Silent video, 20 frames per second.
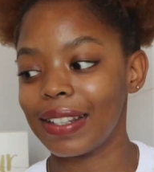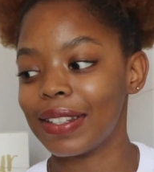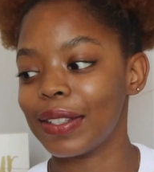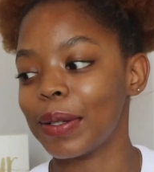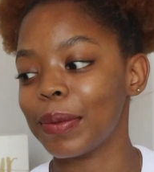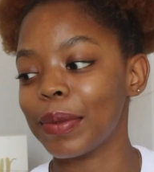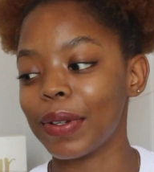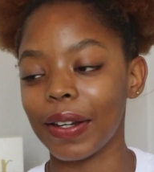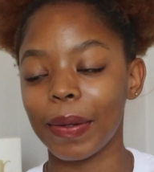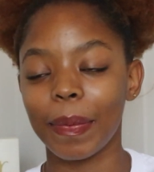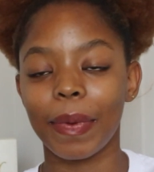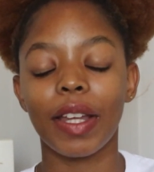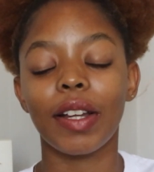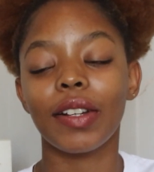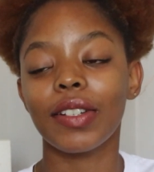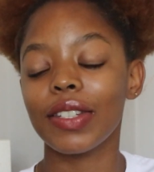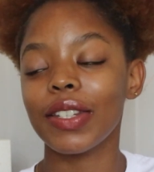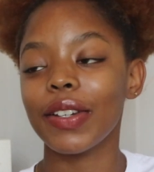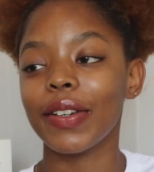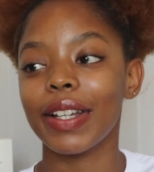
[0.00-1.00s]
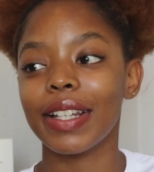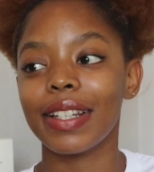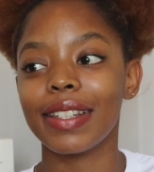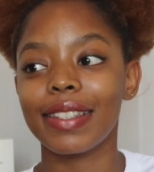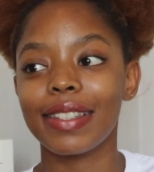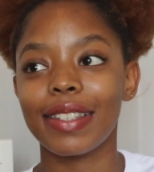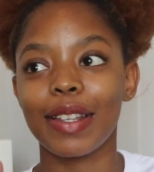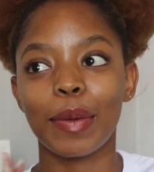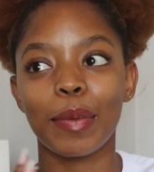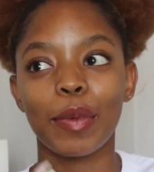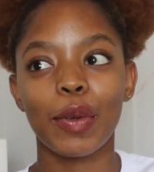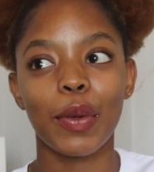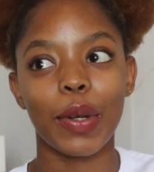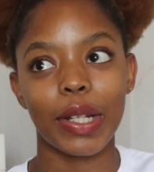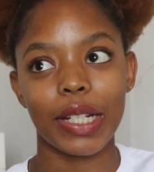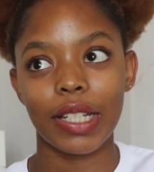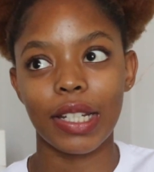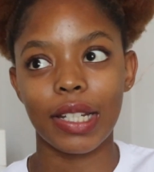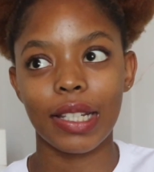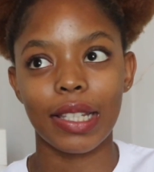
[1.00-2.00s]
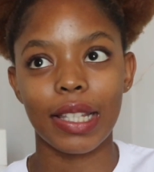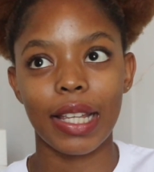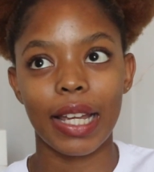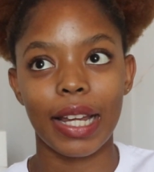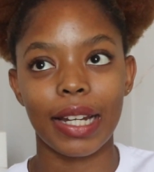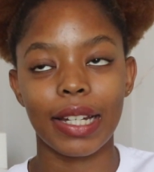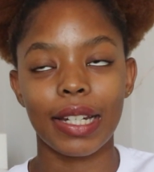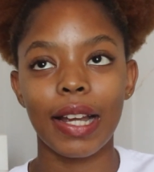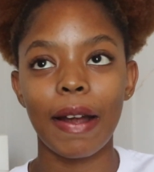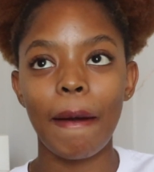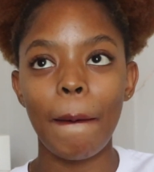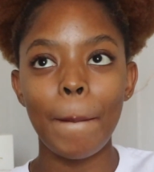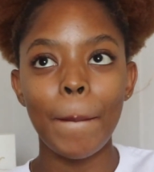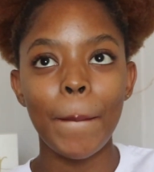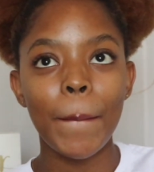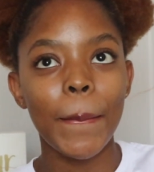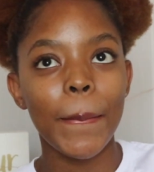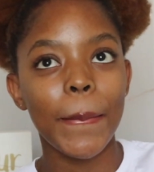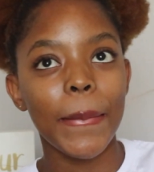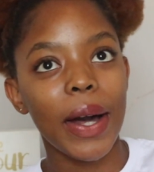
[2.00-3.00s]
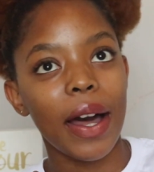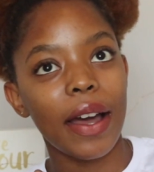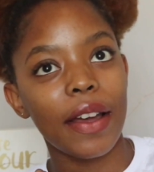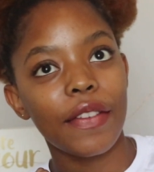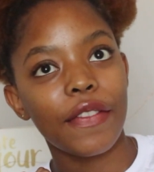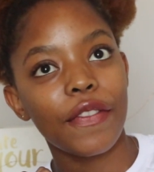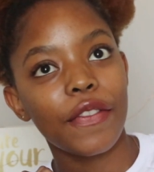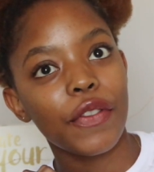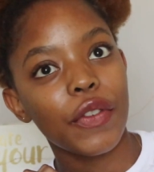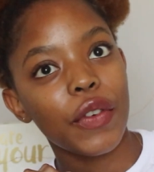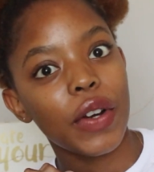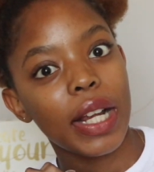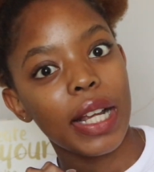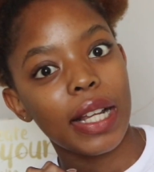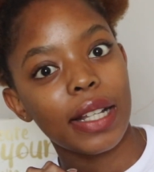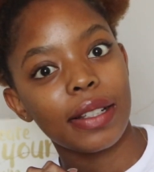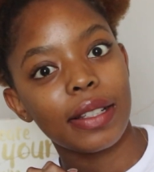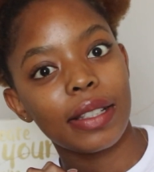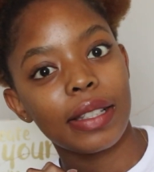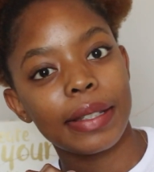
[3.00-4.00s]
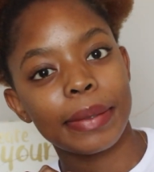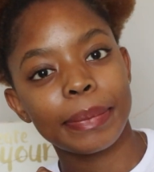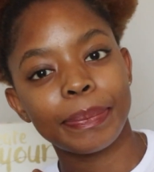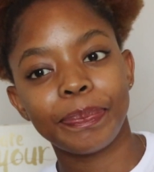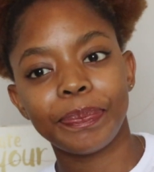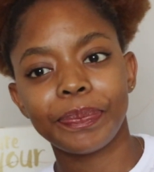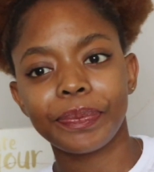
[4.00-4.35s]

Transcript: so I'm going to be answering some questions that my friends